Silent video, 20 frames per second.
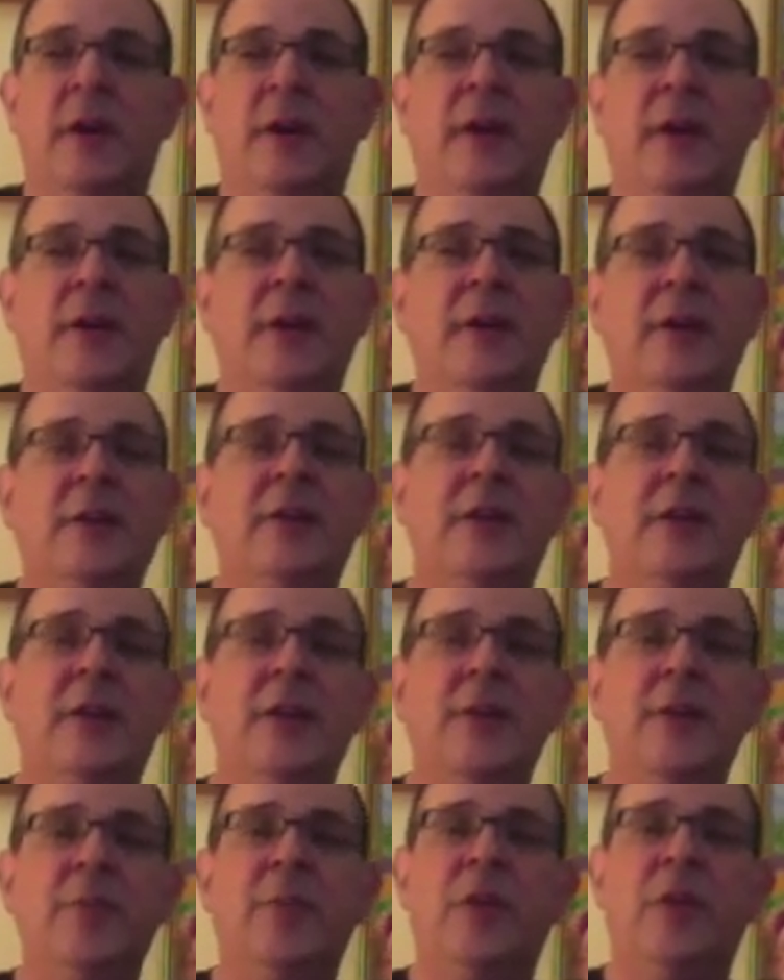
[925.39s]
And then
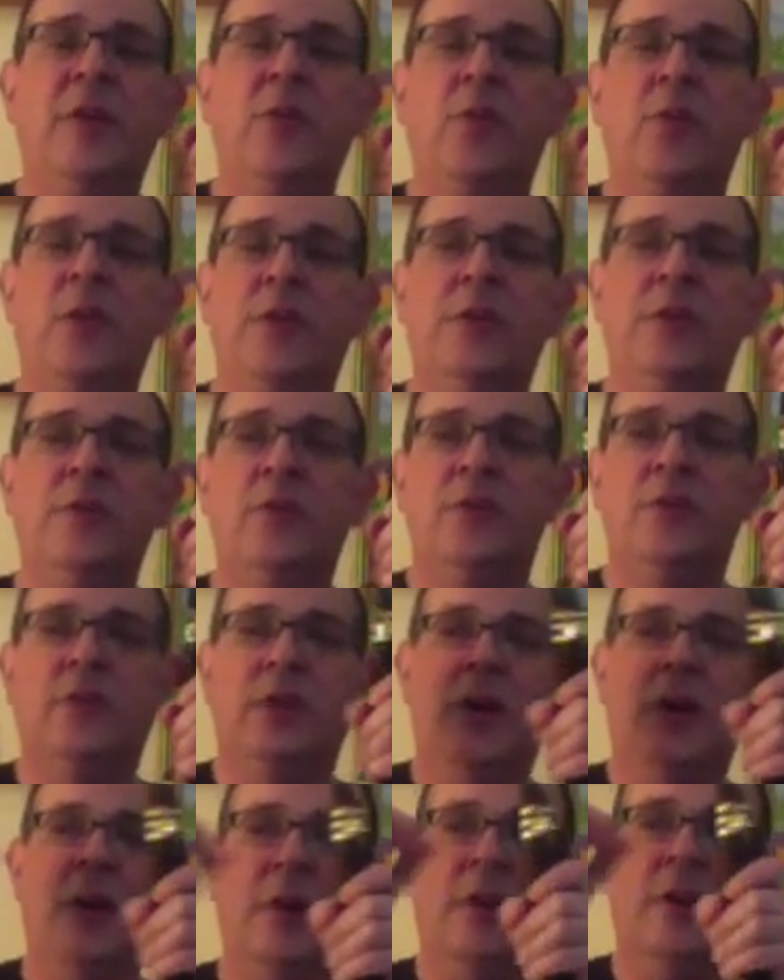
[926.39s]
keep it with your
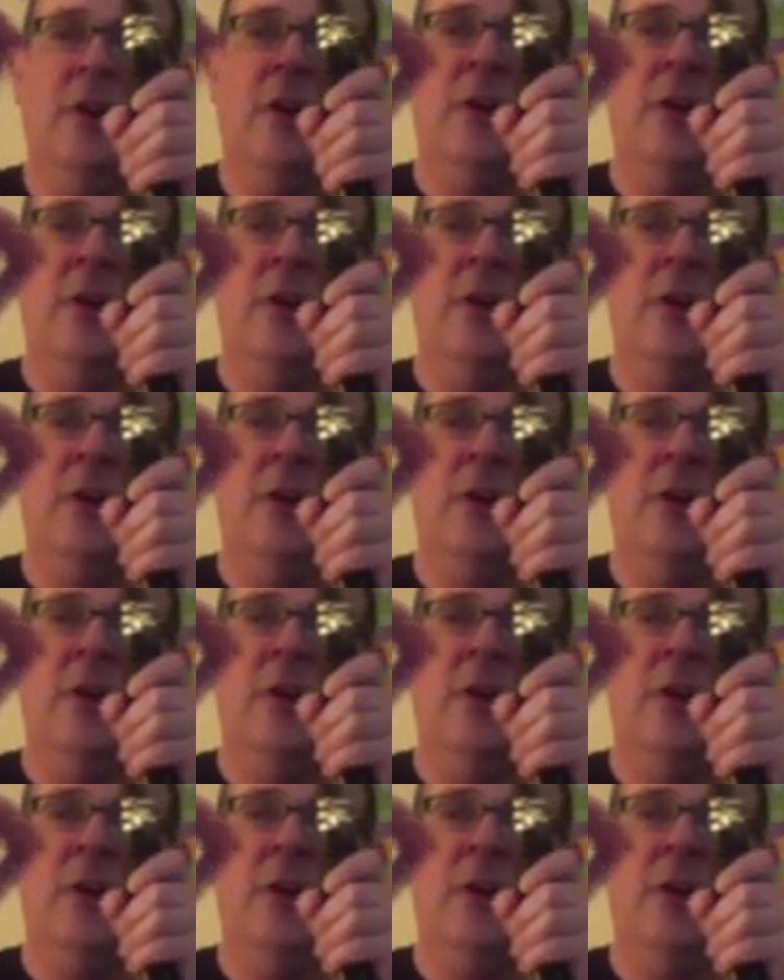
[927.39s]
tongue